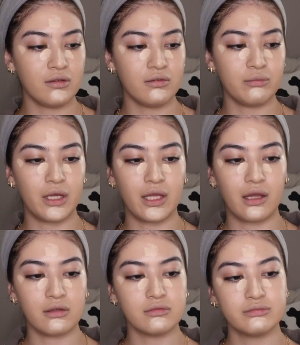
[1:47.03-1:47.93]
But
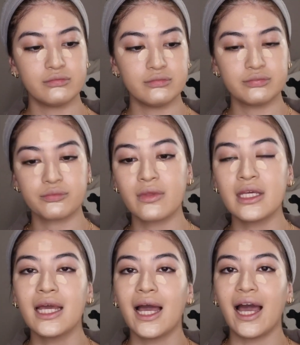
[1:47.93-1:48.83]

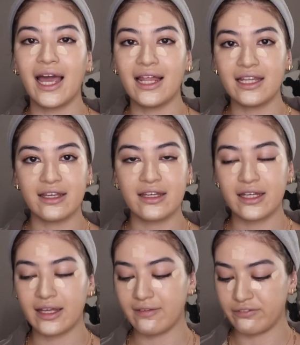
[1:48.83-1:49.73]
yeah, I like
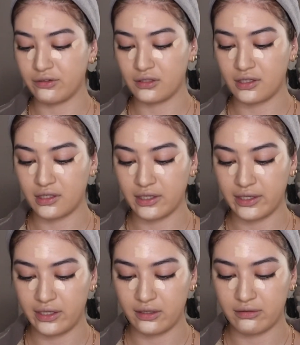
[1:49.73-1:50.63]
a full-on
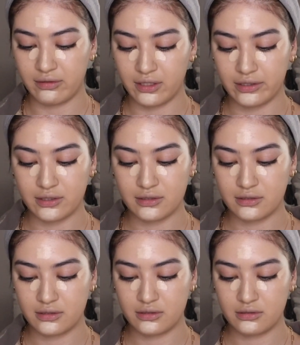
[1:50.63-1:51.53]
cake face
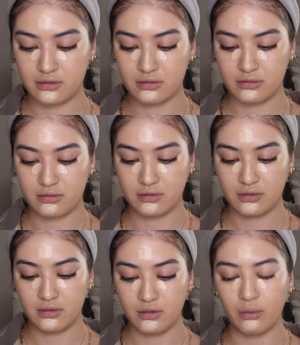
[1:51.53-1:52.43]

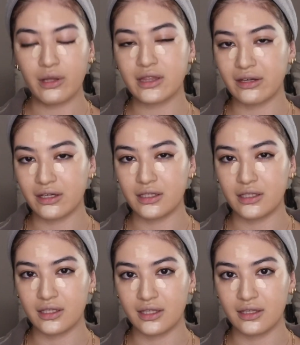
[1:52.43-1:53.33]
without it
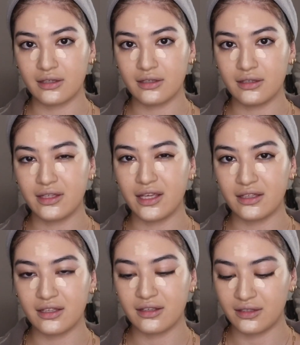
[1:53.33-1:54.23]
looking
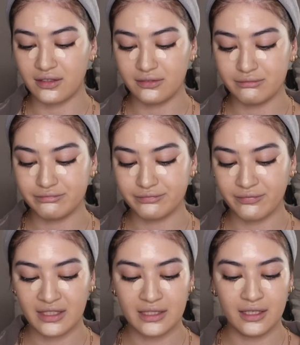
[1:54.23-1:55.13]
cakey, you know?
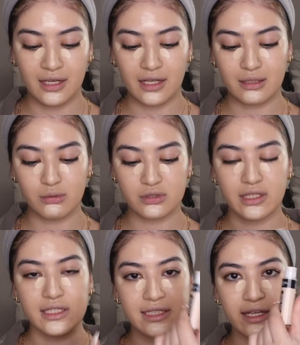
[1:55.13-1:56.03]
And then I'm also
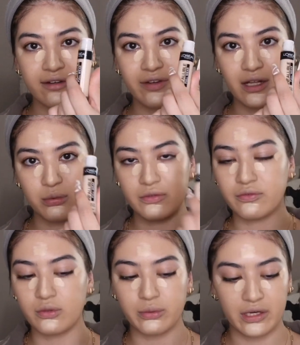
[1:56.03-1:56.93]
going to take Infallible
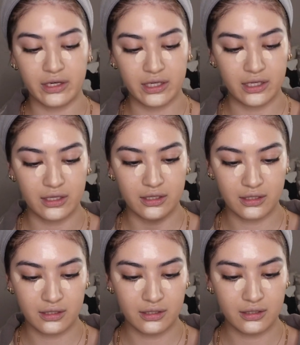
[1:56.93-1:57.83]
Full Wear in,